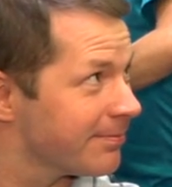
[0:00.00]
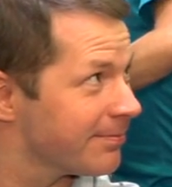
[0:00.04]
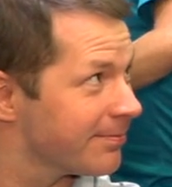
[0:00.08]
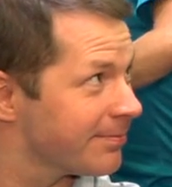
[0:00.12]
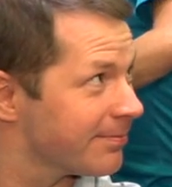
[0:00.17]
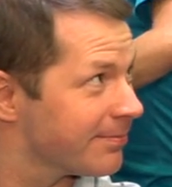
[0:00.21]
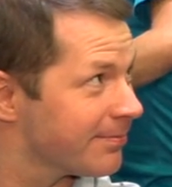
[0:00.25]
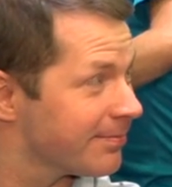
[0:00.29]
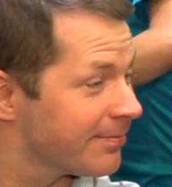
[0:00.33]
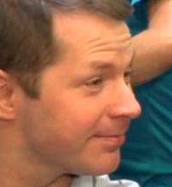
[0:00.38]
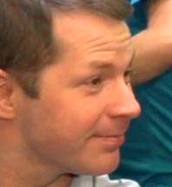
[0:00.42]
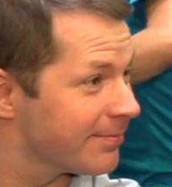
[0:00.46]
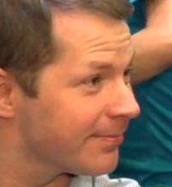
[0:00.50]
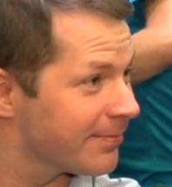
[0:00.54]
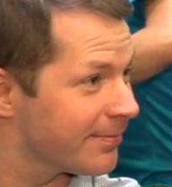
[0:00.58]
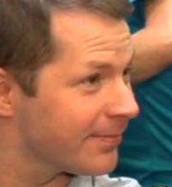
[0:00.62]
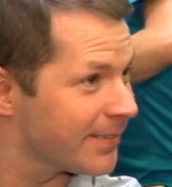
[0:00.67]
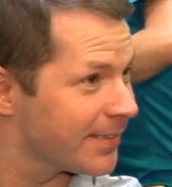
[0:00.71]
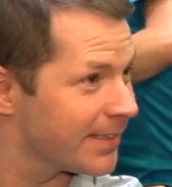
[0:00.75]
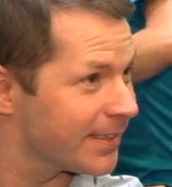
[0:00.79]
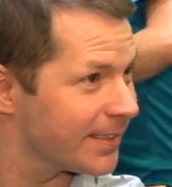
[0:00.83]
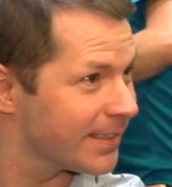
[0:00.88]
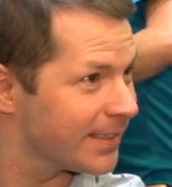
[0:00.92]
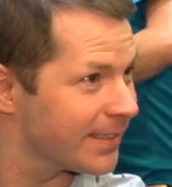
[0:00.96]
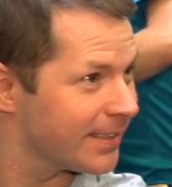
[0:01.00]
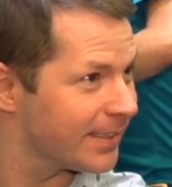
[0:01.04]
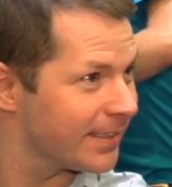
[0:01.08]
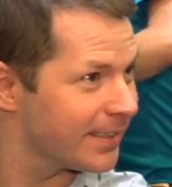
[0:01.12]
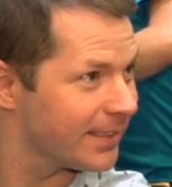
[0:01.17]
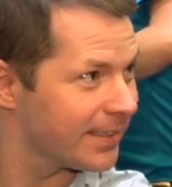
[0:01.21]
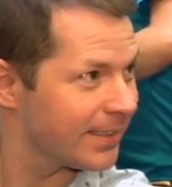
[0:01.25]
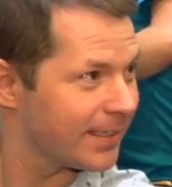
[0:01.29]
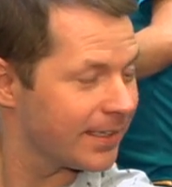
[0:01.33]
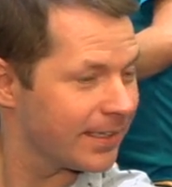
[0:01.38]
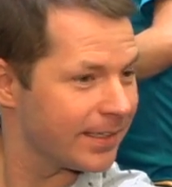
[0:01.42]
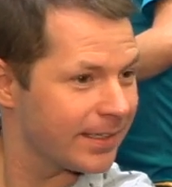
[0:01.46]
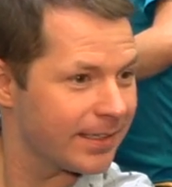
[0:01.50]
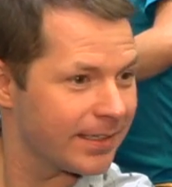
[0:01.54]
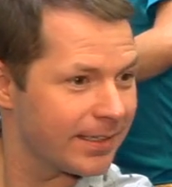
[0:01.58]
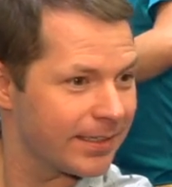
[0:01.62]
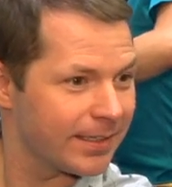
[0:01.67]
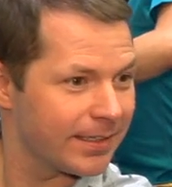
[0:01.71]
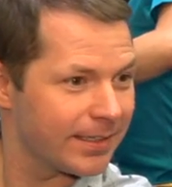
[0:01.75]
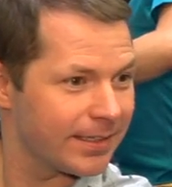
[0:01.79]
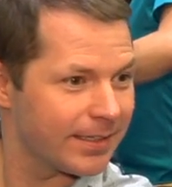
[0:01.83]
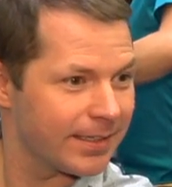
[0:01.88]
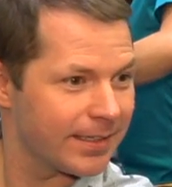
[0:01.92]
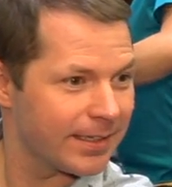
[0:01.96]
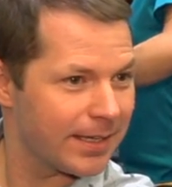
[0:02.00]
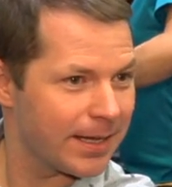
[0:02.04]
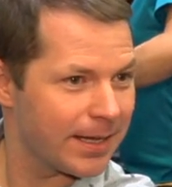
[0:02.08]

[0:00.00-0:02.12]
(silent)